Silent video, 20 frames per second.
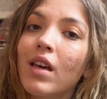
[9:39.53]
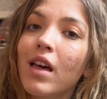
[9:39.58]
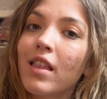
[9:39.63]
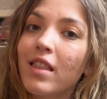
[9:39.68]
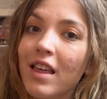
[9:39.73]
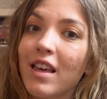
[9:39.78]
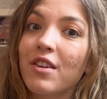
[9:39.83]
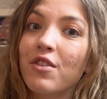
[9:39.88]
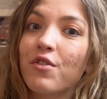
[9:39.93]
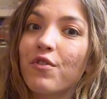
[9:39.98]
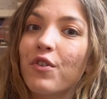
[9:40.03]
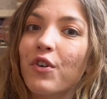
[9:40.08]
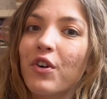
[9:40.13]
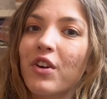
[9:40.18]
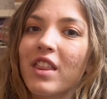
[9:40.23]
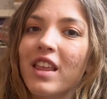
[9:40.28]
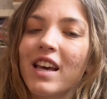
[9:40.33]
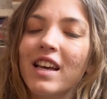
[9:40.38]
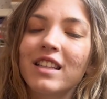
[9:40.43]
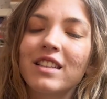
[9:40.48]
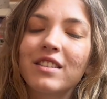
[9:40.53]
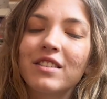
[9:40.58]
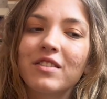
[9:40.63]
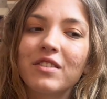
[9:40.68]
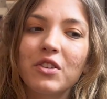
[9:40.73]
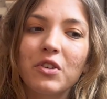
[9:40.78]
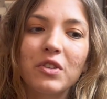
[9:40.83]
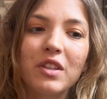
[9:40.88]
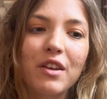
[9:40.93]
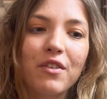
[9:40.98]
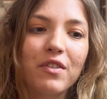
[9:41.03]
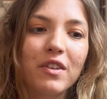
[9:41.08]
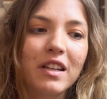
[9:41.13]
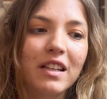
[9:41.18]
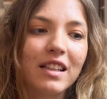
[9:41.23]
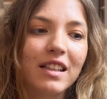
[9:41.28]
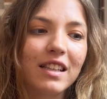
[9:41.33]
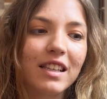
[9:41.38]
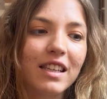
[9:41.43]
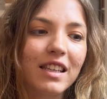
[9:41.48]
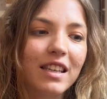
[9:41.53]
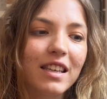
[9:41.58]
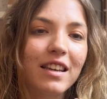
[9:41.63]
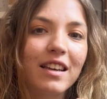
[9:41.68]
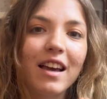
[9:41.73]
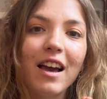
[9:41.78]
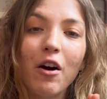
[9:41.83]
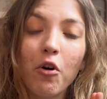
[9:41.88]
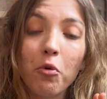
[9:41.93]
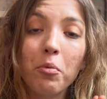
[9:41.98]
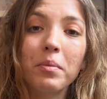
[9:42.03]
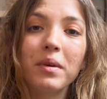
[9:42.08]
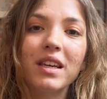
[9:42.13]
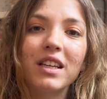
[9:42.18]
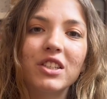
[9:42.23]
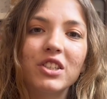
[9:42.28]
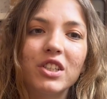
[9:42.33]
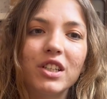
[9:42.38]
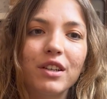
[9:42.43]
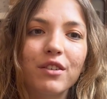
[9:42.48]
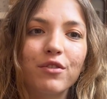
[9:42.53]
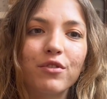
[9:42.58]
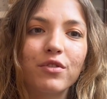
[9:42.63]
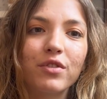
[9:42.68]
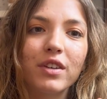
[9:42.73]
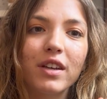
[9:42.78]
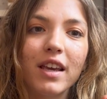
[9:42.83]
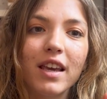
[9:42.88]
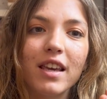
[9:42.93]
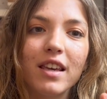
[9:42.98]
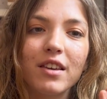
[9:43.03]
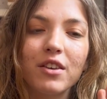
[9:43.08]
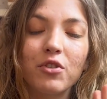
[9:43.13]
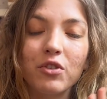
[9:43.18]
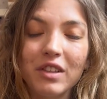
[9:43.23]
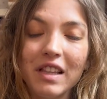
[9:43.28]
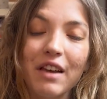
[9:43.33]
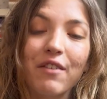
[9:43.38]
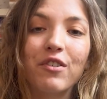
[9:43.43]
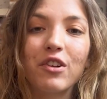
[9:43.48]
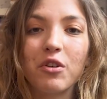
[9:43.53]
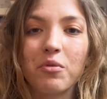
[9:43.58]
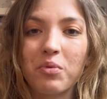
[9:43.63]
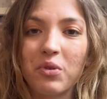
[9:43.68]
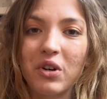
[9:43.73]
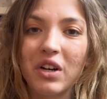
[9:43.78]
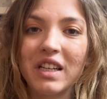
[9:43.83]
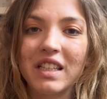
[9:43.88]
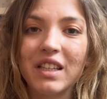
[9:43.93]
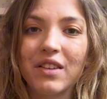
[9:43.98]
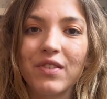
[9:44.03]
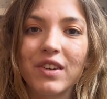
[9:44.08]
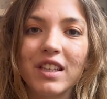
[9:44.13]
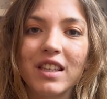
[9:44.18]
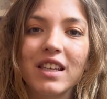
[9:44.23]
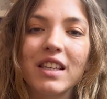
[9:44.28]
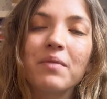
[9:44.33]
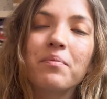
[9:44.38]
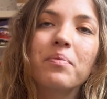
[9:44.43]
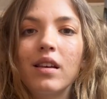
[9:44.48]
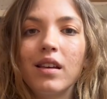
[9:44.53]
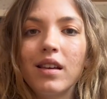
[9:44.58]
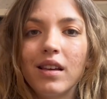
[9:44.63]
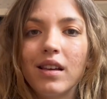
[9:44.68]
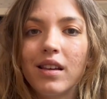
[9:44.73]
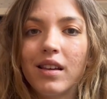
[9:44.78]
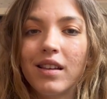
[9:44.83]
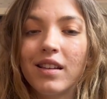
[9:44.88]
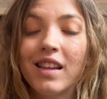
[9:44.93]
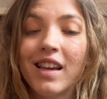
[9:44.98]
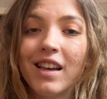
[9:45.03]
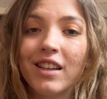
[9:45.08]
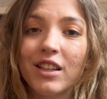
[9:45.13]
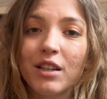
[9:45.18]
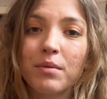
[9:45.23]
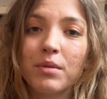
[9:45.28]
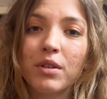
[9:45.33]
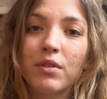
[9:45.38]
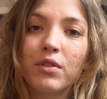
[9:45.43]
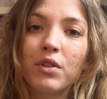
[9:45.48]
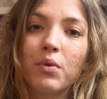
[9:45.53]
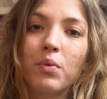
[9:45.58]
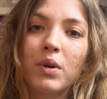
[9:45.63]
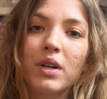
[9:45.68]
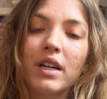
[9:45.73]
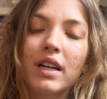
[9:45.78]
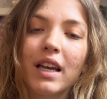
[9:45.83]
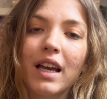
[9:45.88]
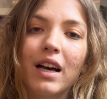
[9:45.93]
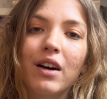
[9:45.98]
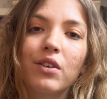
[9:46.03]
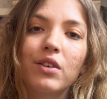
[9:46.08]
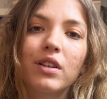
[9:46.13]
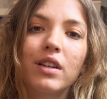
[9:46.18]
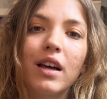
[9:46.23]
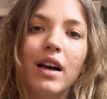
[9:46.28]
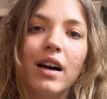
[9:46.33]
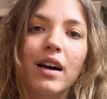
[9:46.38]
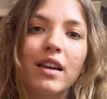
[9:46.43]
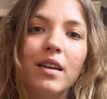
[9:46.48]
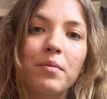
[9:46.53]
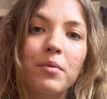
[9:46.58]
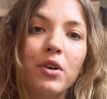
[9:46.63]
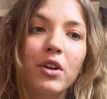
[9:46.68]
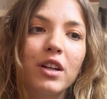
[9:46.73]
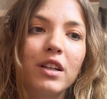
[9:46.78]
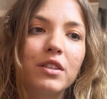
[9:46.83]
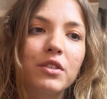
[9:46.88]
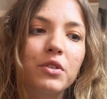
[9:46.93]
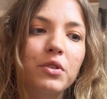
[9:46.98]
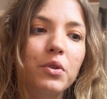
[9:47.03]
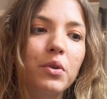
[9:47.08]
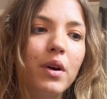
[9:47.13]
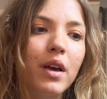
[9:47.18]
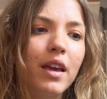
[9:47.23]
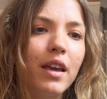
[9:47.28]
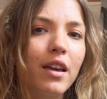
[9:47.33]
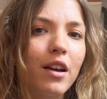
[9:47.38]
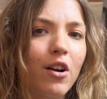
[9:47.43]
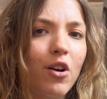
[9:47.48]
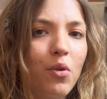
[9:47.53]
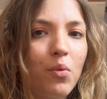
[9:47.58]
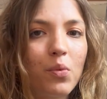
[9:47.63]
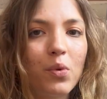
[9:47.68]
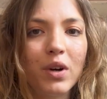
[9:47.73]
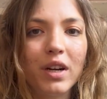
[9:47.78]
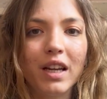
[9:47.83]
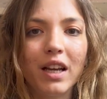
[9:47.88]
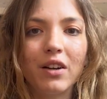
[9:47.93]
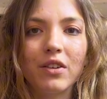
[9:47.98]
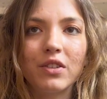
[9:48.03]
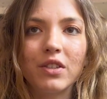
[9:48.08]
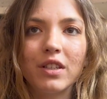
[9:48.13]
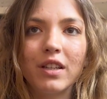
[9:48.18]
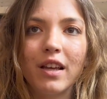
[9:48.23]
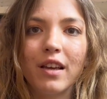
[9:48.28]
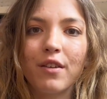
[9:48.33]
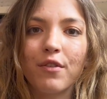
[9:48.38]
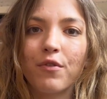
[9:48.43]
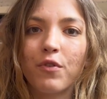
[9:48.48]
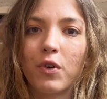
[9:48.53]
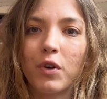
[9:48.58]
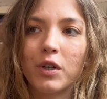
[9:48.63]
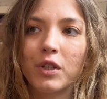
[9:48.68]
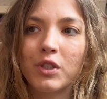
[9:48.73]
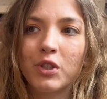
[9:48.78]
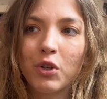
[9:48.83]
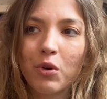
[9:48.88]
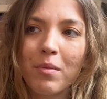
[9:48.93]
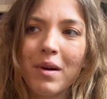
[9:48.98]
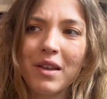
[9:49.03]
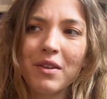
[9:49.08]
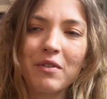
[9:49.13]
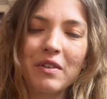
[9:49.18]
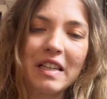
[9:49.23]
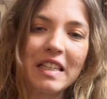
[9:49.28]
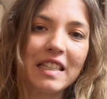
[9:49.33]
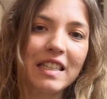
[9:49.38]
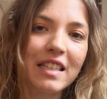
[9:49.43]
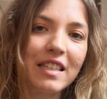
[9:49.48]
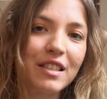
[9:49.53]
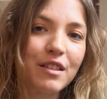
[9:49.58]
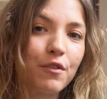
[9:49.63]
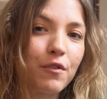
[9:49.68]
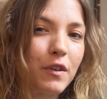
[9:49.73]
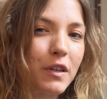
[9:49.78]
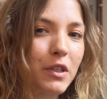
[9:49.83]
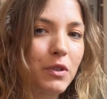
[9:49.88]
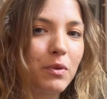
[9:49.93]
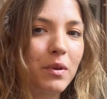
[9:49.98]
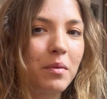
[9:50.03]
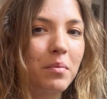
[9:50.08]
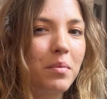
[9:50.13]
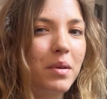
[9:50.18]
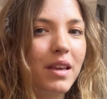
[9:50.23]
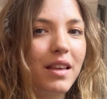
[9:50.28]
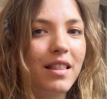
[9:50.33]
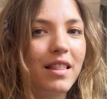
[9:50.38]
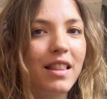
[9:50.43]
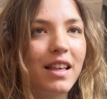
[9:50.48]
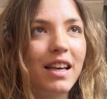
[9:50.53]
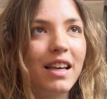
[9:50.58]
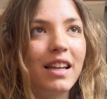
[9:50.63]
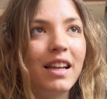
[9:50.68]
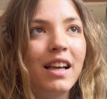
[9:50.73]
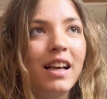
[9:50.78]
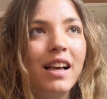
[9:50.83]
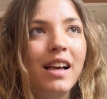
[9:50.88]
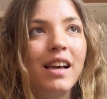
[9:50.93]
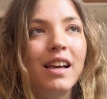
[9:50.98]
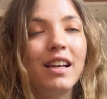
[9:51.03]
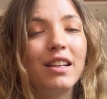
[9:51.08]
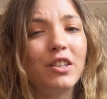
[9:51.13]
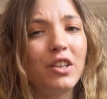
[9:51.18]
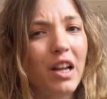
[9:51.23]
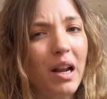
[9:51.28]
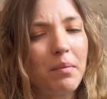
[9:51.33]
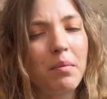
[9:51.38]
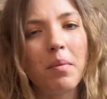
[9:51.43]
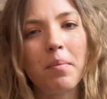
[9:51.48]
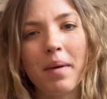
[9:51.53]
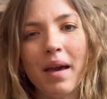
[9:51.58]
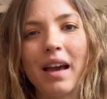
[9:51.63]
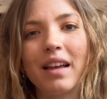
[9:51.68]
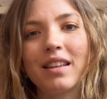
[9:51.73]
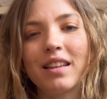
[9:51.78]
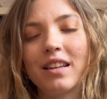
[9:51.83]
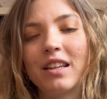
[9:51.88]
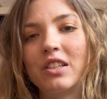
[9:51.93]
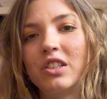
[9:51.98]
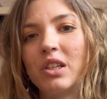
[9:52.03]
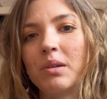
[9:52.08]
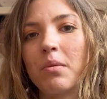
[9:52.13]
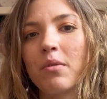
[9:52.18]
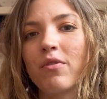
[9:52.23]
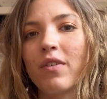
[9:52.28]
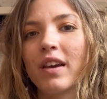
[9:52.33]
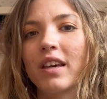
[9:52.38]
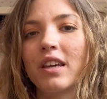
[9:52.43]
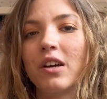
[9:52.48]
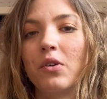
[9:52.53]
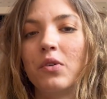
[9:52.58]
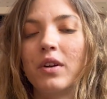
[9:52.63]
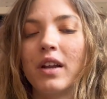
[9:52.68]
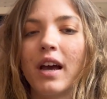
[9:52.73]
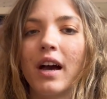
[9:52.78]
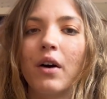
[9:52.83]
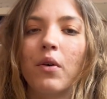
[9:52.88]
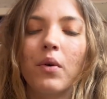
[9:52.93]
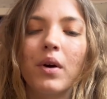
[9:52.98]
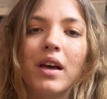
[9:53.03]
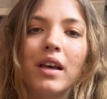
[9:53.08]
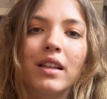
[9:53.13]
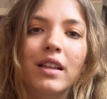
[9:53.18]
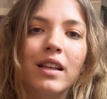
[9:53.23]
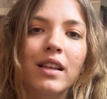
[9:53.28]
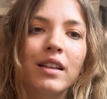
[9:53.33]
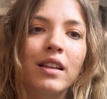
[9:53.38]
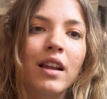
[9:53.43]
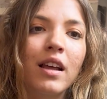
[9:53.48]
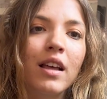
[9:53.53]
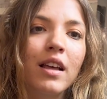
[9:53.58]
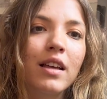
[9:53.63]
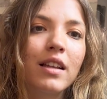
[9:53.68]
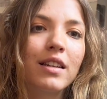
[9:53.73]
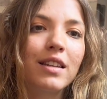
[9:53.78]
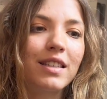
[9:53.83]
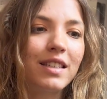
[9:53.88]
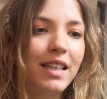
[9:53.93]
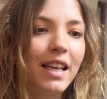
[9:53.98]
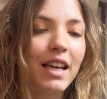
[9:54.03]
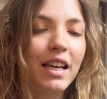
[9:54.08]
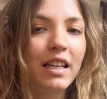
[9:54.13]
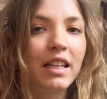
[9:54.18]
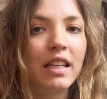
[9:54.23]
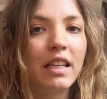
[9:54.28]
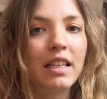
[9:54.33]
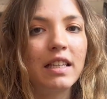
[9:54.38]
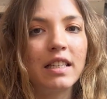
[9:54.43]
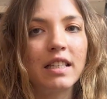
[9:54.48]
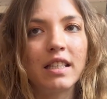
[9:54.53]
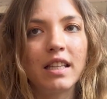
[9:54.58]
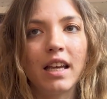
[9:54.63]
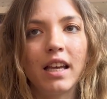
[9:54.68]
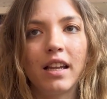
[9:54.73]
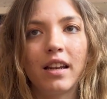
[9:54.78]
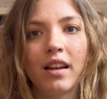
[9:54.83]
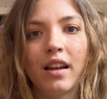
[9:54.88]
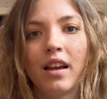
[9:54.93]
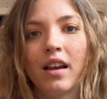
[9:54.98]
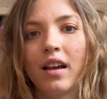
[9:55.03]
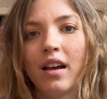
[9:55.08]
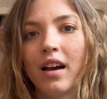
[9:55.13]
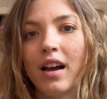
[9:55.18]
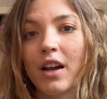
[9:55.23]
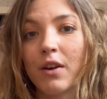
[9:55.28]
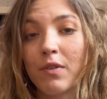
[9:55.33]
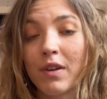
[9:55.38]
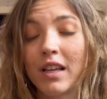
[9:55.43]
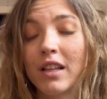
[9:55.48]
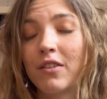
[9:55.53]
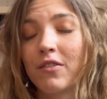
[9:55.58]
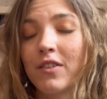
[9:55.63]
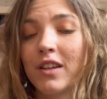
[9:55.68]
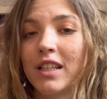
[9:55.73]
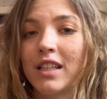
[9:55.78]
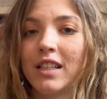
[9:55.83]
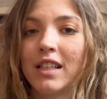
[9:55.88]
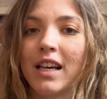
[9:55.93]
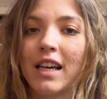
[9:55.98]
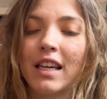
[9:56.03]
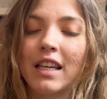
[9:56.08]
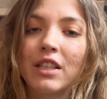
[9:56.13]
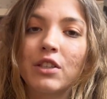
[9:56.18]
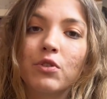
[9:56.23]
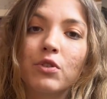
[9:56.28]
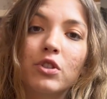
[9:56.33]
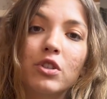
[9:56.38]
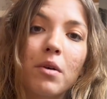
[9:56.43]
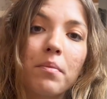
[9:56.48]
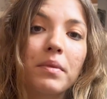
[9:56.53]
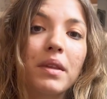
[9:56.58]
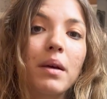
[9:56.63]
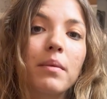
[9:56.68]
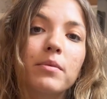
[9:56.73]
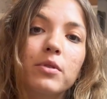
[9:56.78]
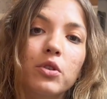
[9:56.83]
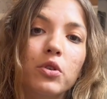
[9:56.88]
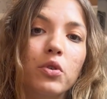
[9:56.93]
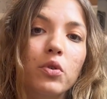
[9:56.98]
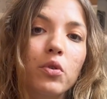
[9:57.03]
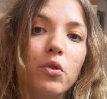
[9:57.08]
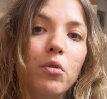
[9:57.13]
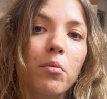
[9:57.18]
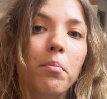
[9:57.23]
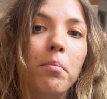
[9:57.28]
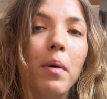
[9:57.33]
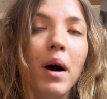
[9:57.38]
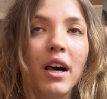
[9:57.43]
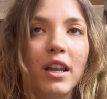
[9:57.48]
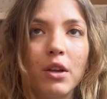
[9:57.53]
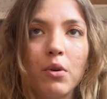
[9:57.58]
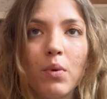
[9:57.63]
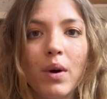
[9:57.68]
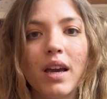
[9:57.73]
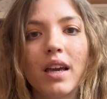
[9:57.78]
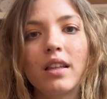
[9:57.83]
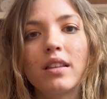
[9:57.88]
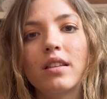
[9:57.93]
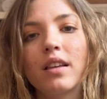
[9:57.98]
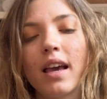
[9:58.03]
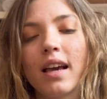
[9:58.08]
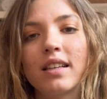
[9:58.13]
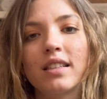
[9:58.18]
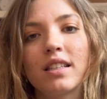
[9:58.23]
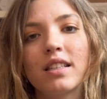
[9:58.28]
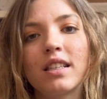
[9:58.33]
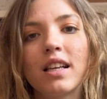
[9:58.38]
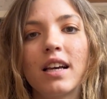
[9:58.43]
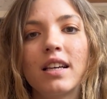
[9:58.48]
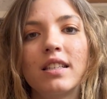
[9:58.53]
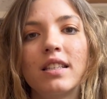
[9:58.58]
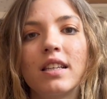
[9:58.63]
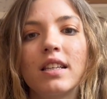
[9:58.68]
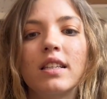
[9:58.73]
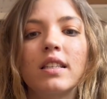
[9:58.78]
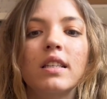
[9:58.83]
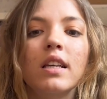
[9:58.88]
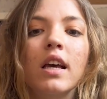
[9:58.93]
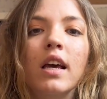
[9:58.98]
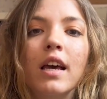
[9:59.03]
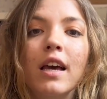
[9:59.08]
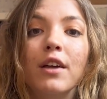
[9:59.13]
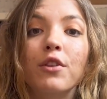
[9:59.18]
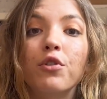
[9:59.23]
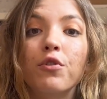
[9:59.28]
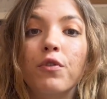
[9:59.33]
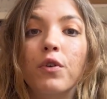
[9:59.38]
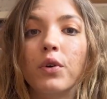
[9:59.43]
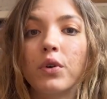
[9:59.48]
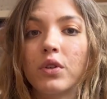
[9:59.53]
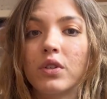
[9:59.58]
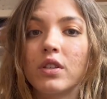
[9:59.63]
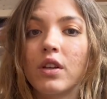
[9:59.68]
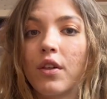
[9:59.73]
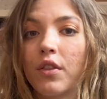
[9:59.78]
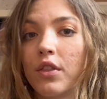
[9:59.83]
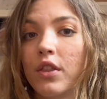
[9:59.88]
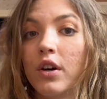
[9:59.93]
thank you for that. You definitely helped me achieve a good level of productivity. And yeah, in terms of the workout, I'm gonna do a home workout today for 2 main reasons. The first one being that it's gonna be packed at the gym if I go now, and then the second is that I really, really like to sometimes do body weight exercises and to focus on